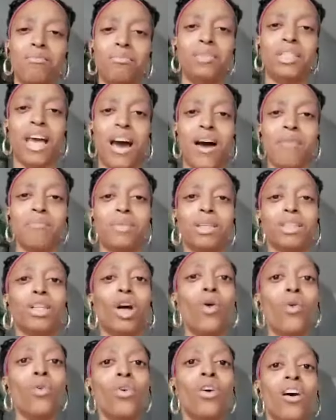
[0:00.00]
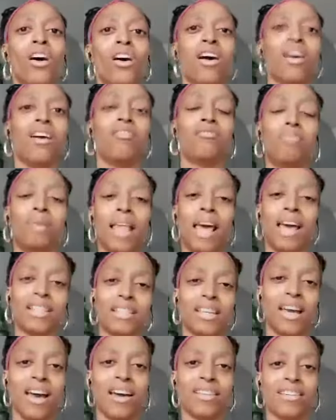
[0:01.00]
down below of Black
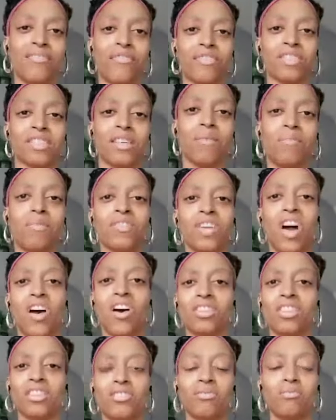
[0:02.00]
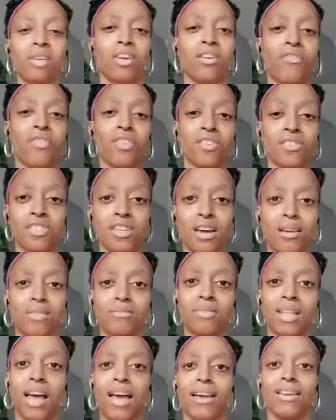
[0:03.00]
Chyna. For some of y'all, this will be your first
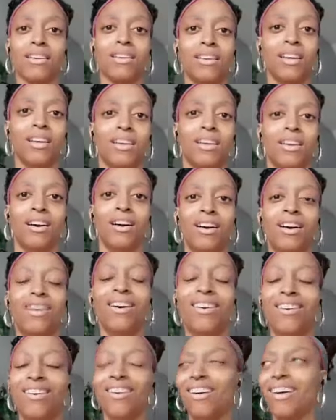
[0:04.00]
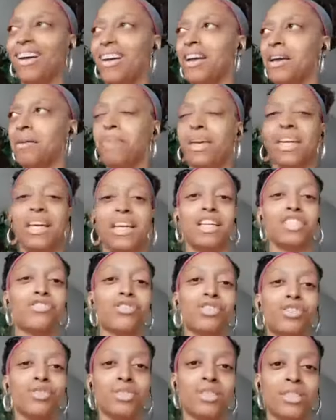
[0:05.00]
time like being
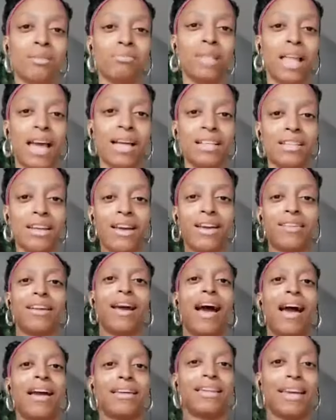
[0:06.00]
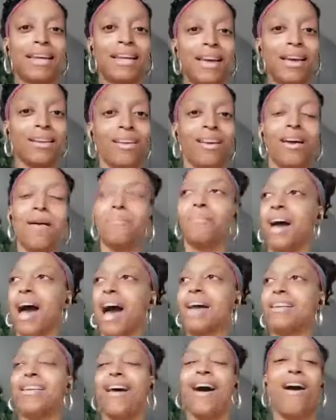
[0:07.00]
introduced to Black Chyna. I get it. But
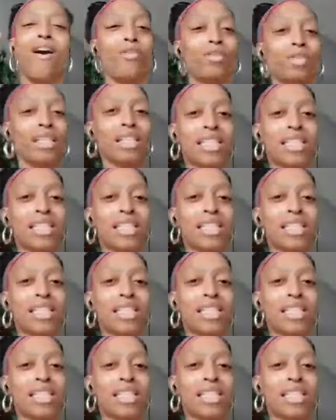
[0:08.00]
I not only